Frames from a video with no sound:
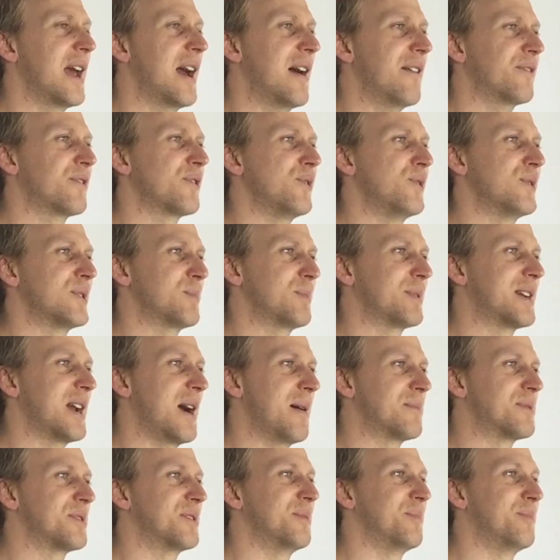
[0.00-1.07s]
Now, of course, we
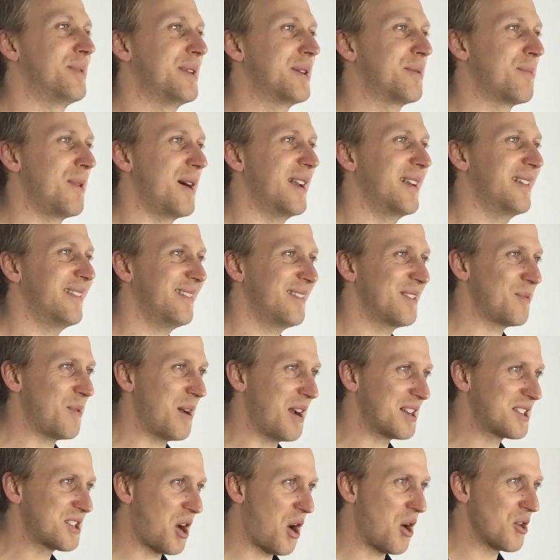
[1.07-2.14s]
come to the big one, the
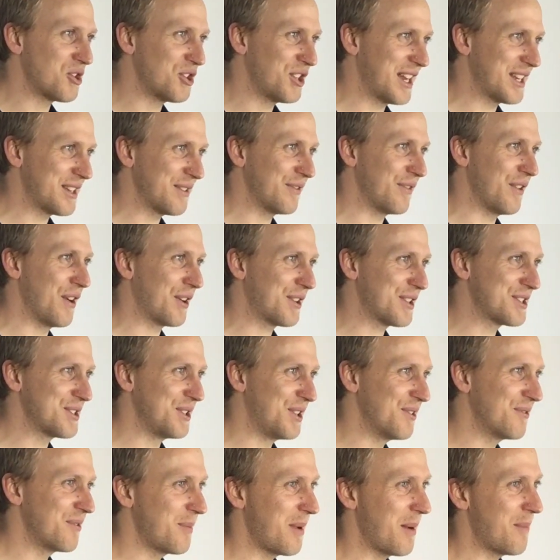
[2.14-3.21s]
one I told you had to focus
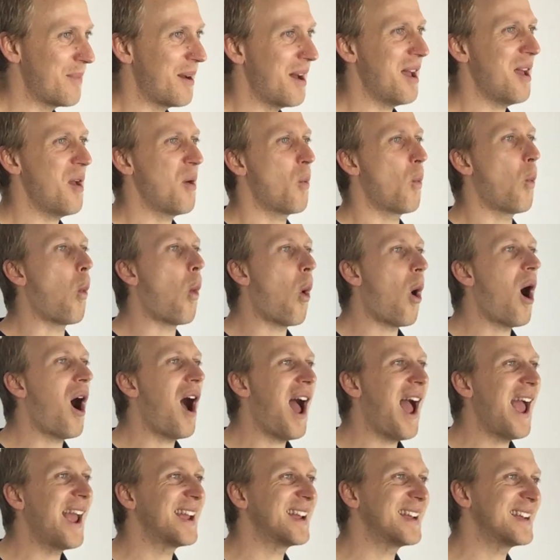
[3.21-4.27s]
on. Remember,
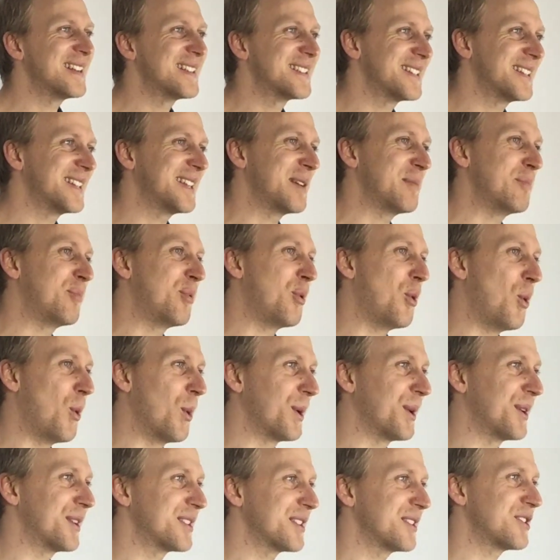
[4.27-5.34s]
why is it
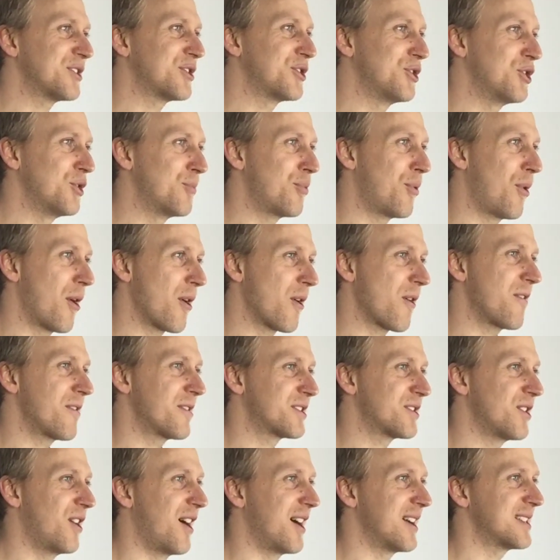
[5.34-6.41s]
important to
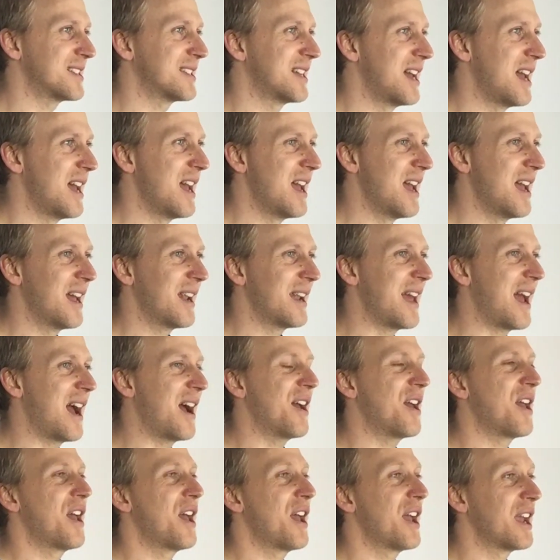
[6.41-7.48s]
prioritize?
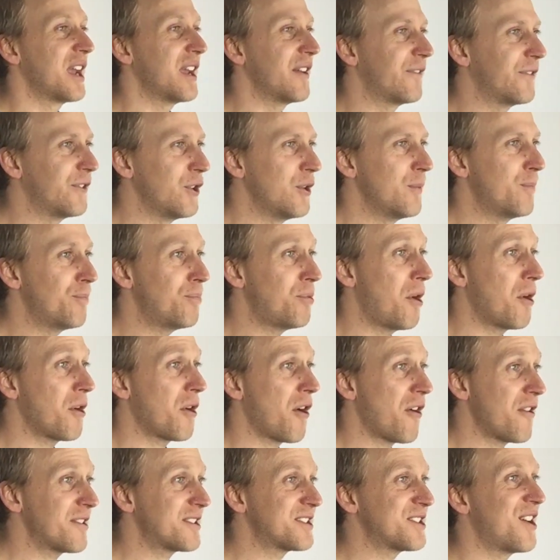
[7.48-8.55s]
Now, if you
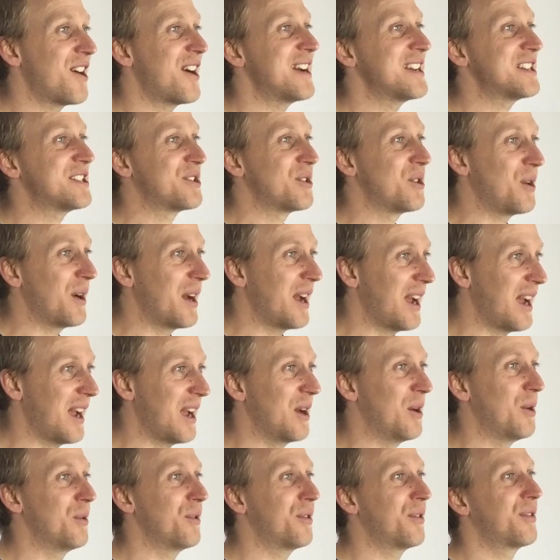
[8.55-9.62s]
prioritize your
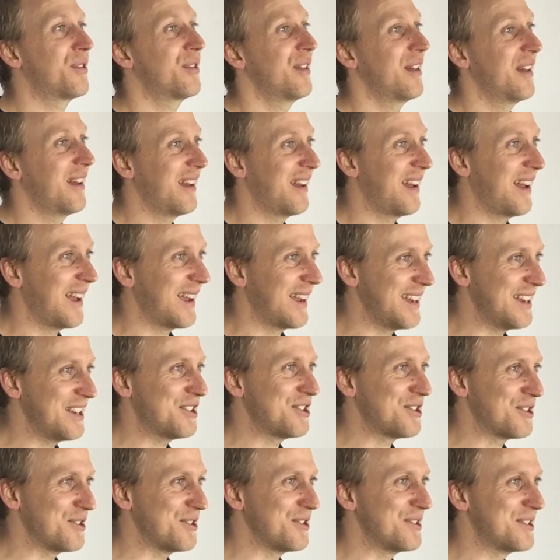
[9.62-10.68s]
health
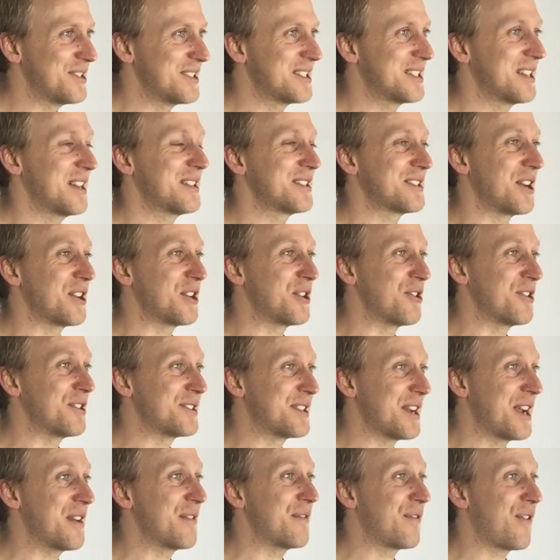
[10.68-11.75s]
issues, so you're
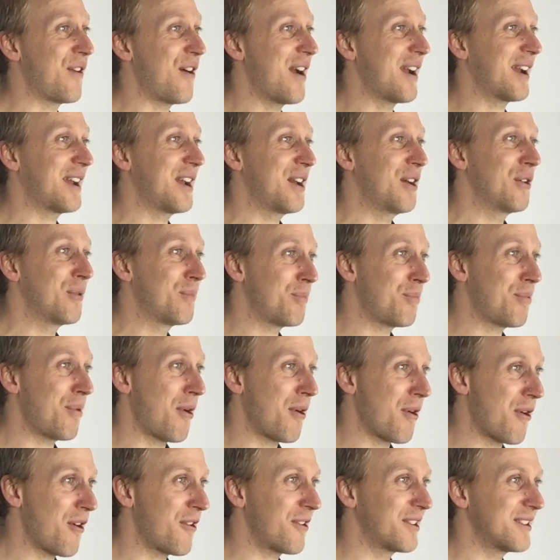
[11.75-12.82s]
identifying health
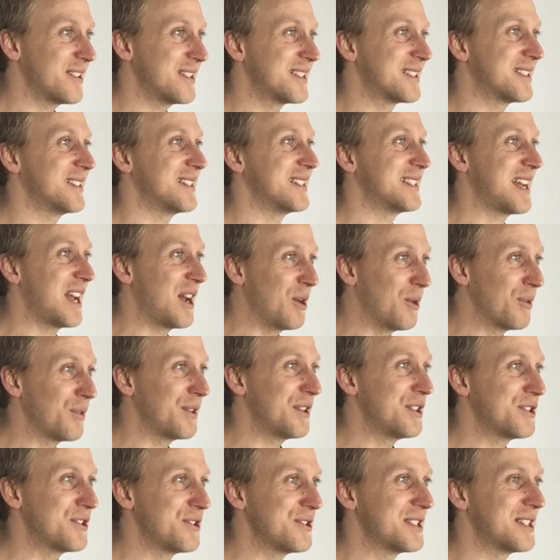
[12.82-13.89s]
priorities, these health
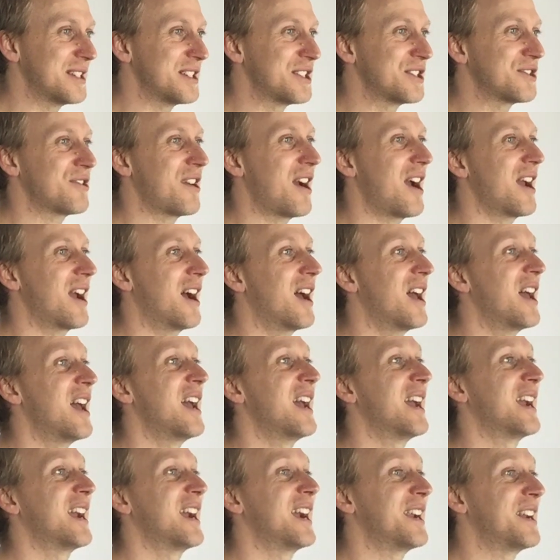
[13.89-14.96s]
issues in Australia,
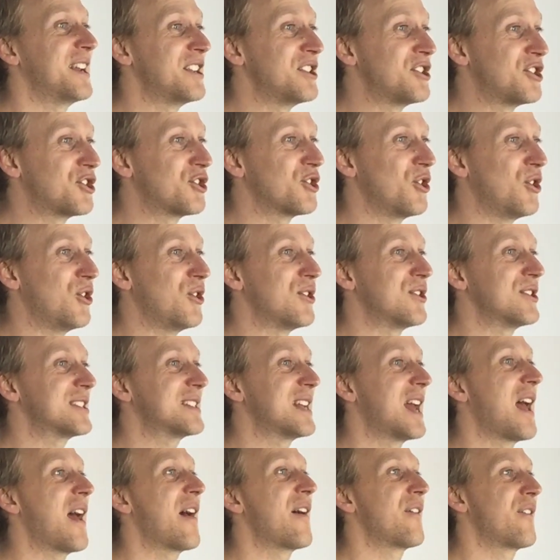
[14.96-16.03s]
it
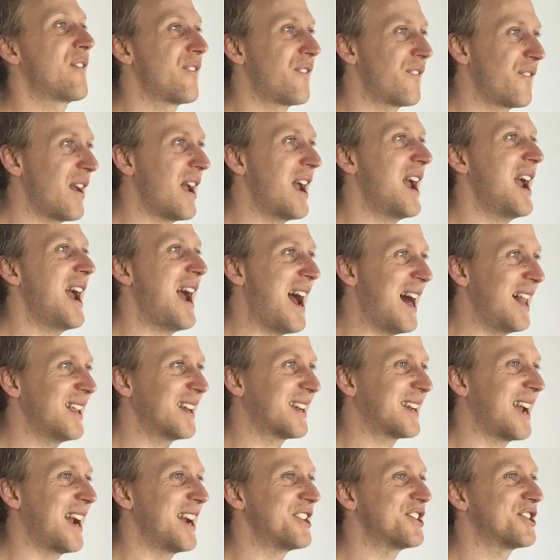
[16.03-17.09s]
ensures fair
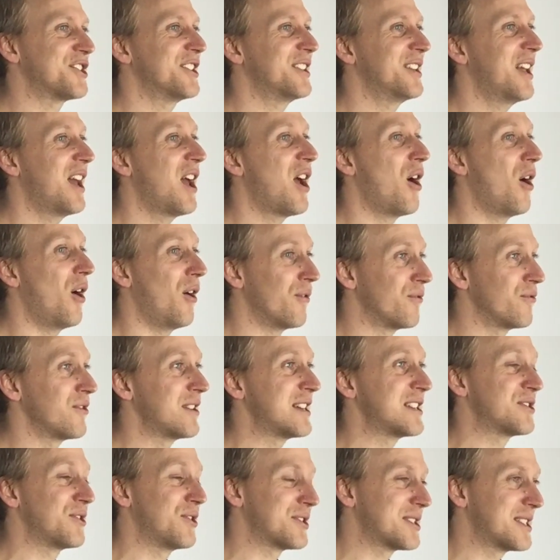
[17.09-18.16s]
allocation of
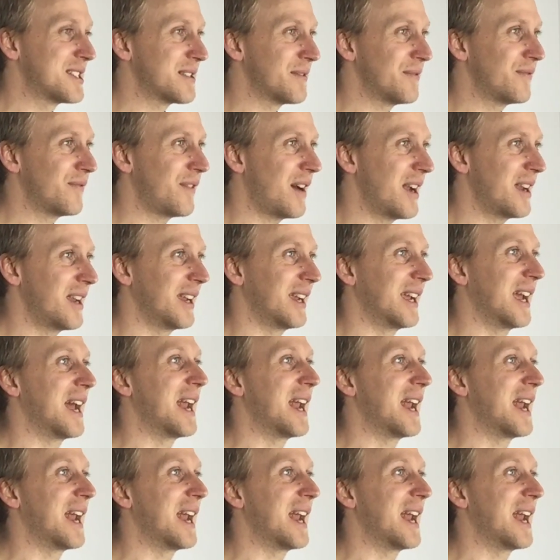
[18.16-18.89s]
resources and funding.